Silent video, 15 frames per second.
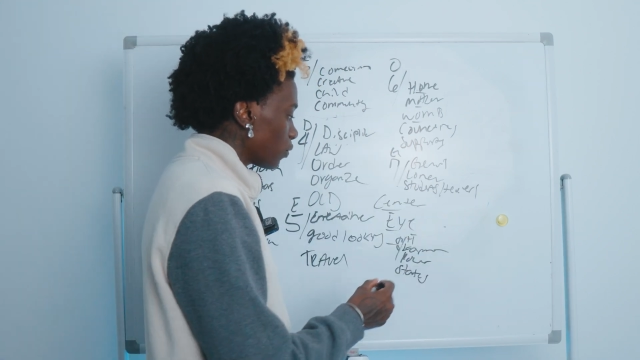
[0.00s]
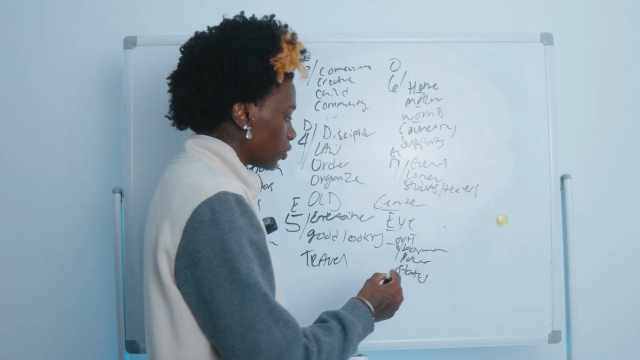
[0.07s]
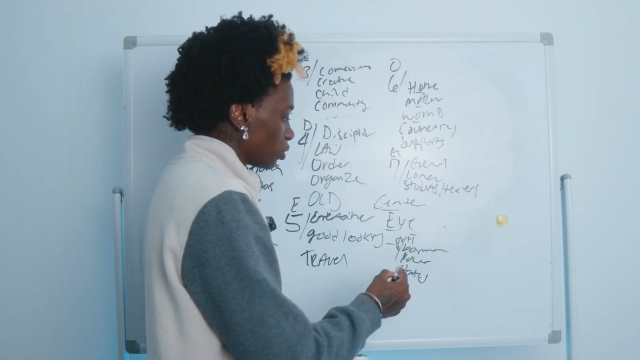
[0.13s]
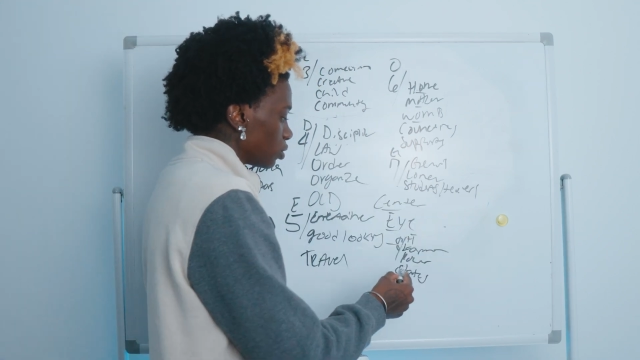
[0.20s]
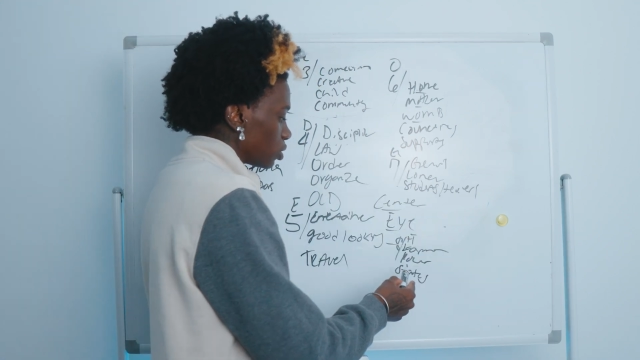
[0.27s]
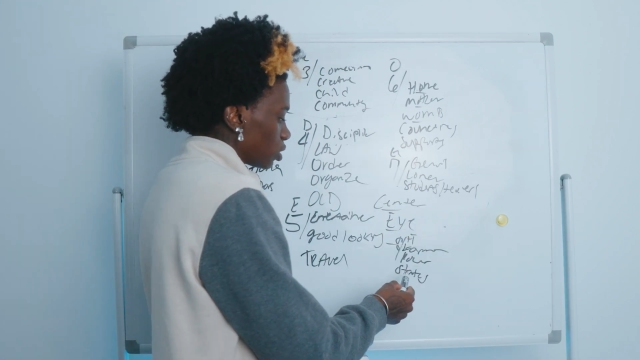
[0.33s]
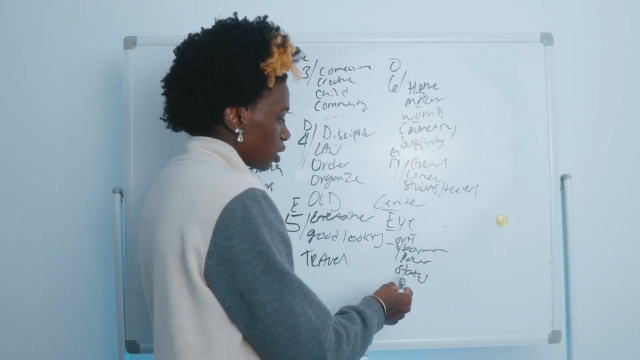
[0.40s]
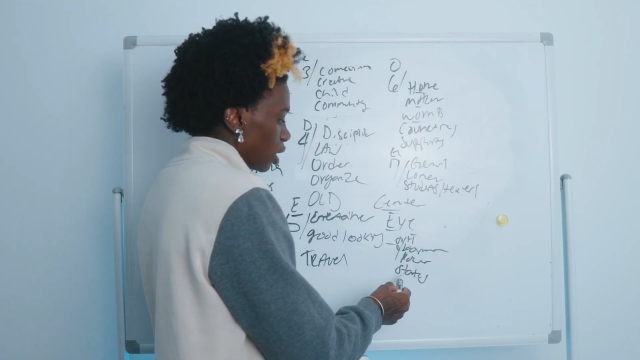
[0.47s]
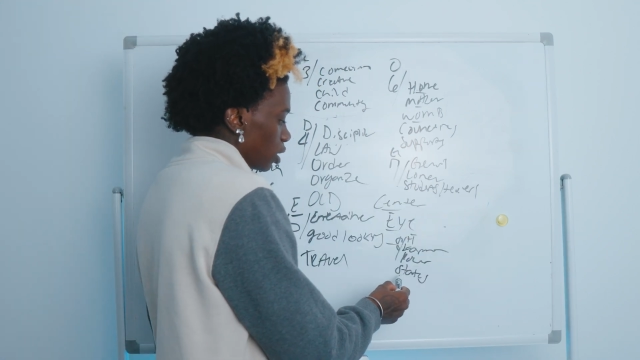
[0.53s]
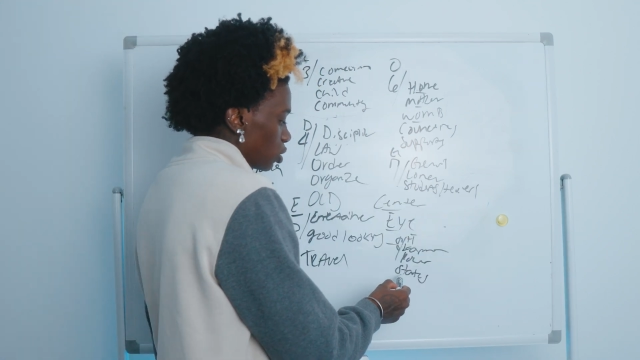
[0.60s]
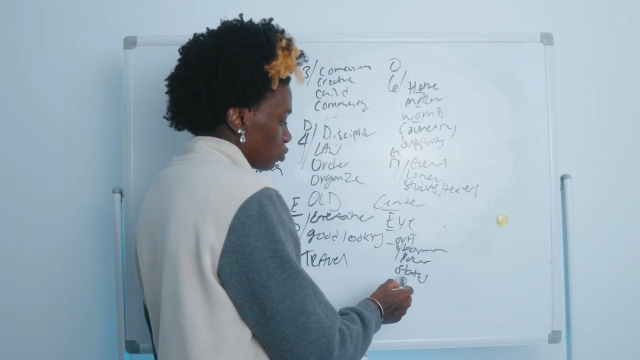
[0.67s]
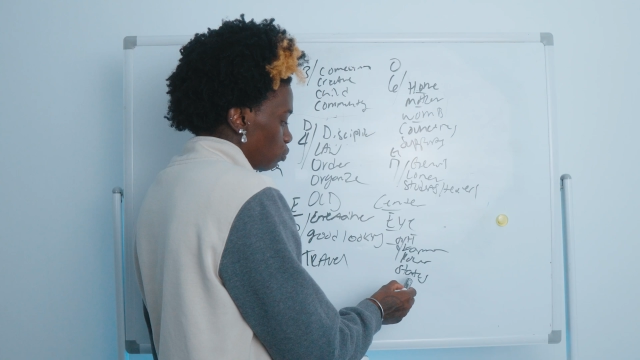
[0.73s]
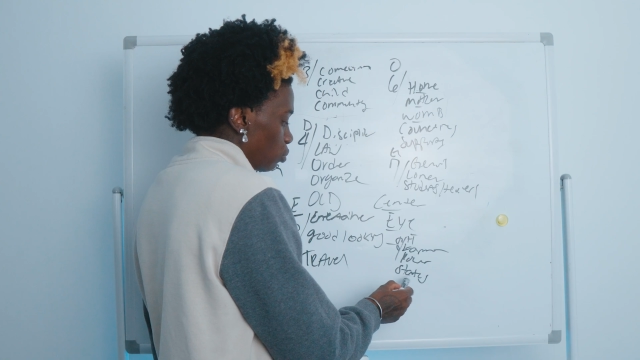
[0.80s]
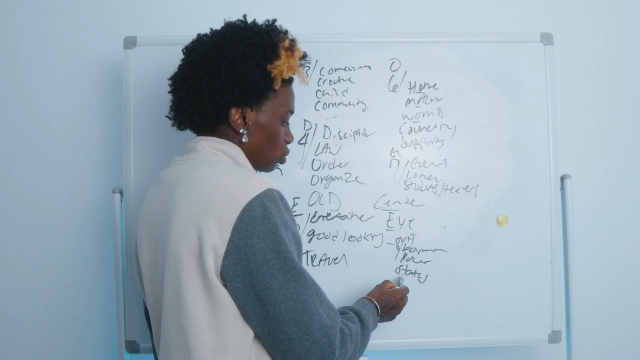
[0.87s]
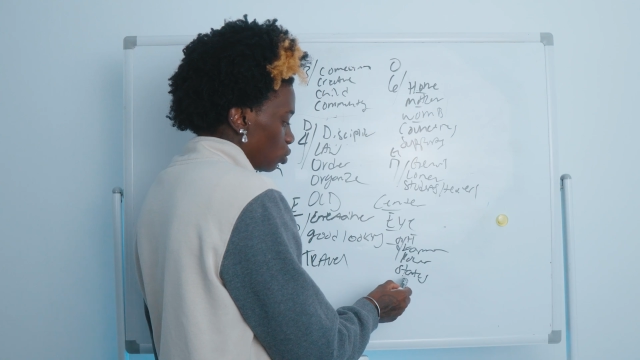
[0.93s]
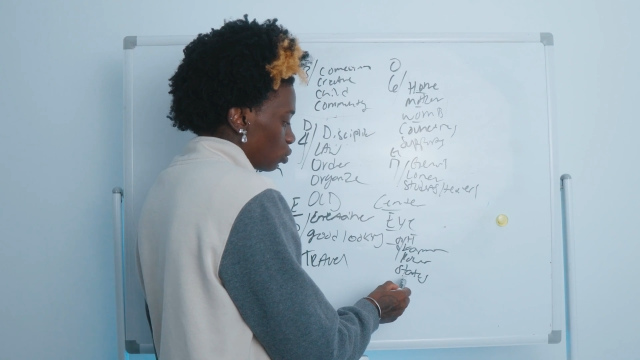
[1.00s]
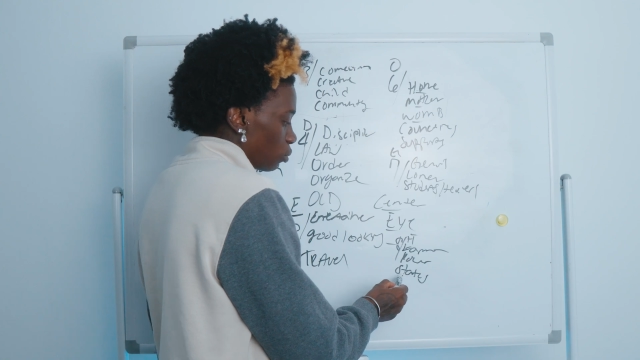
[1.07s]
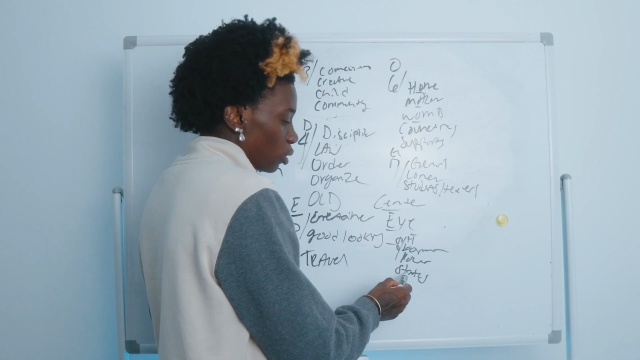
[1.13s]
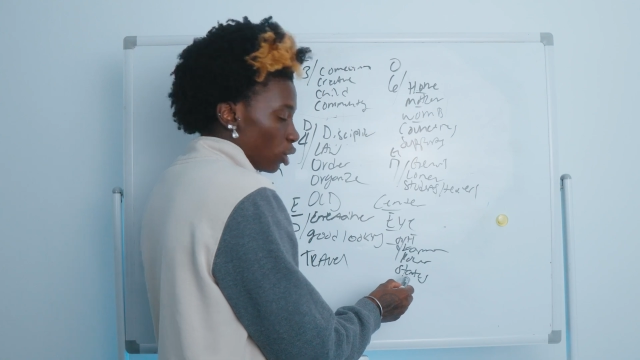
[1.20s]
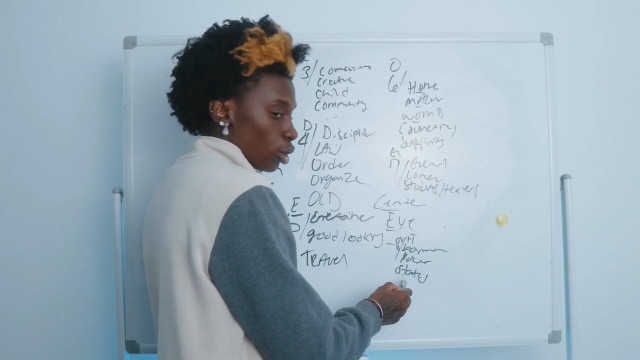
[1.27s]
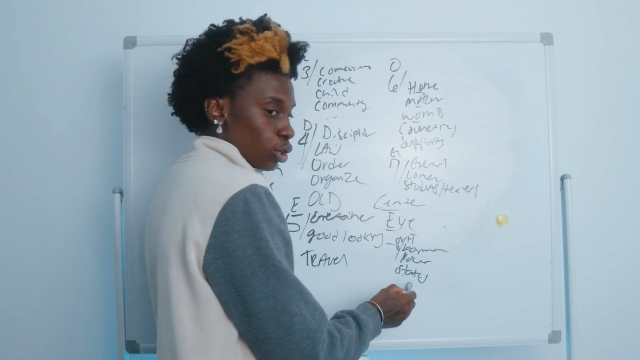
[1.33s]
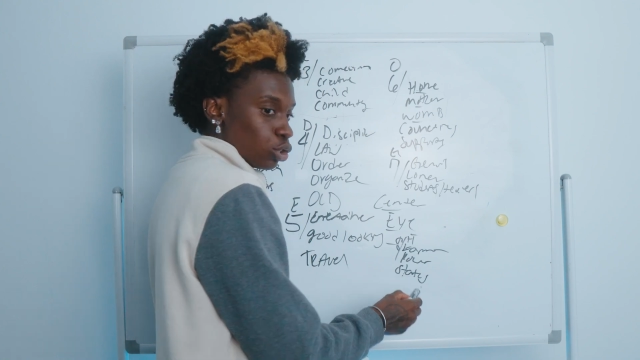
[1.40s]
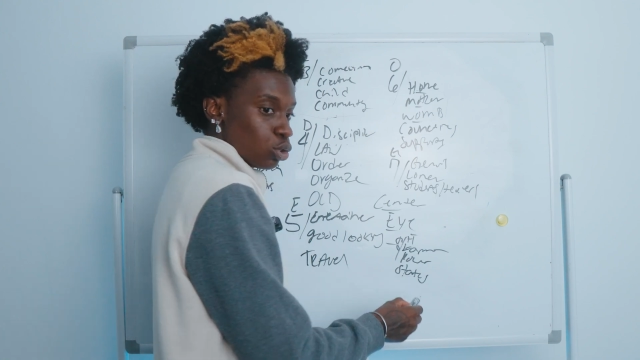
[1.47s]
you have to understand is, boom,